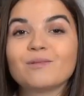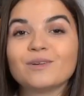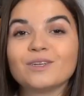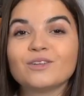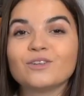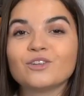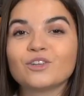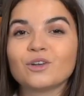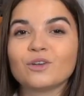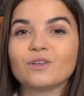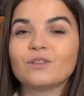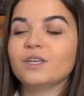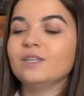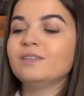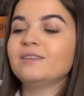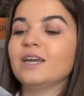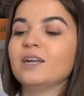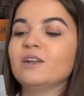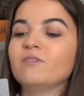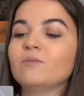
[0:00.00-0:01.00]
going to show you the
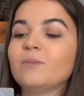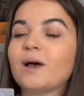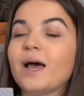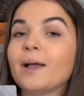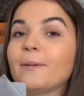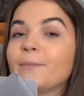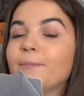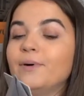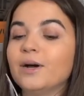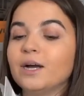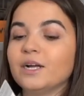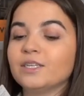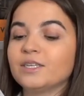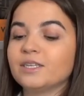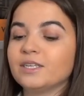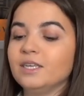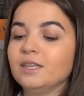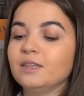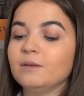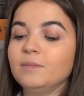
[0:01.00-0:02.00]
inside of the bag,
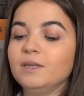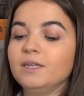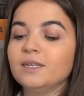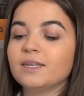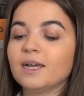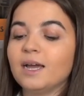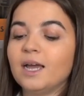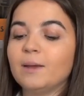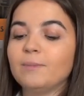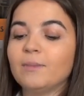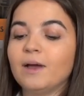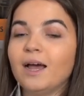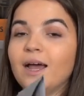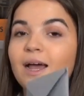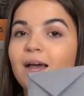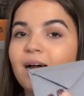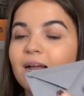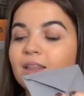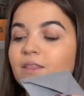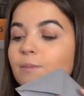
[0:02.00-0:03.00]
but in the meantime, I
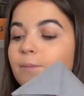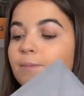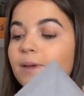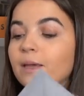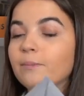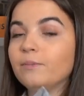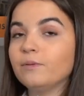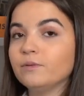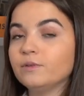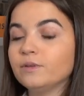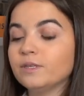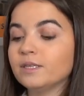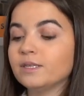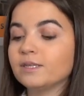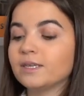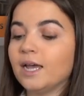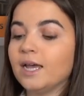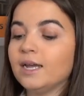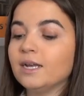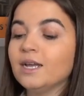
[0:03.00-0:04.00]
had the papers
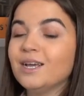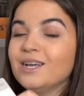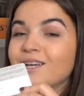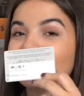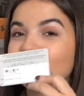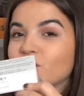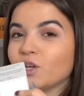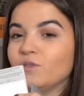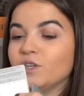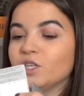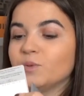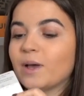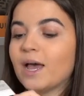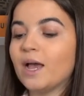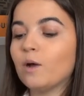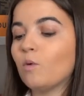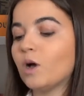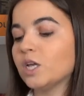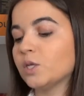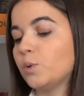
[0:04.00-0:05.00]
inside. So this
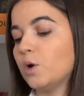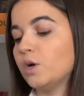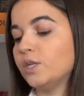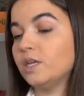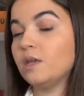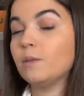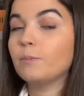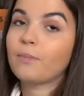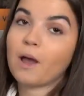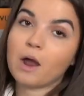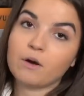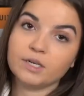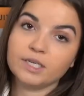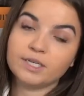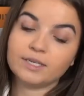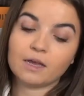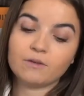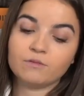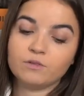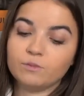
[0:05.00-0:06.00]
bag was bought in
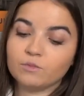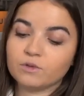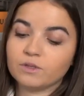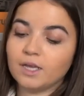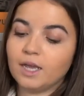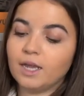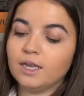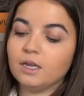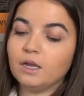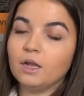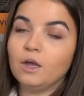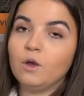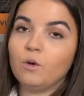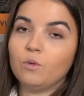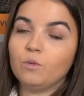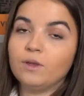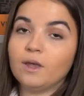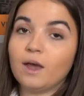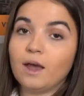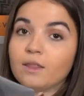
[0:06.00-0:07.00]
Paris, Avenue Montaigne.
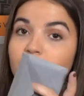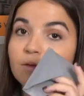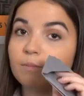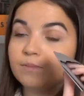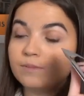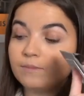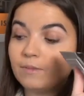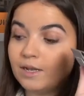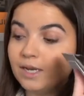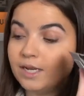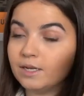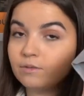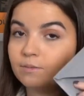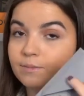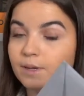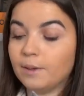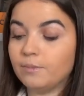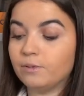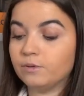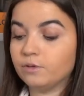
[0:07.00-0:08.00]
We had the little
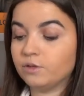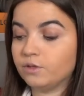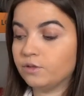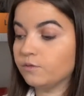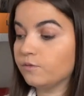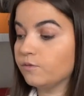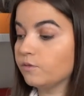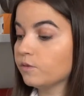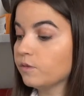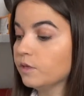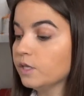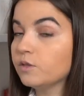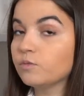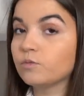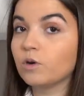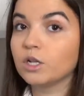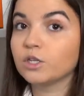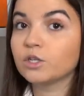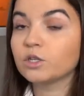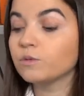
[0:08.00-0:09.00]
papers for this
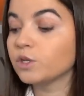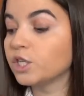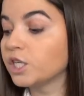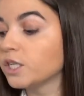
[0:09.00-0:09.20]
one, so which